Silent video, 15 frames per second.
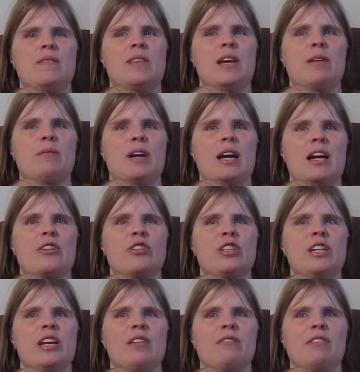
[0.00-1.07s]
they were
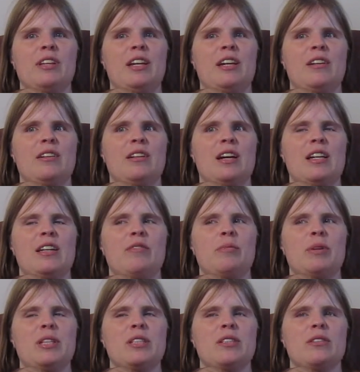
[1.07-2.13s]
actually a really good kind of
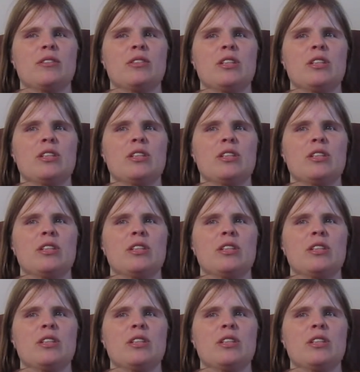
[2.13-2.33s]
pencil.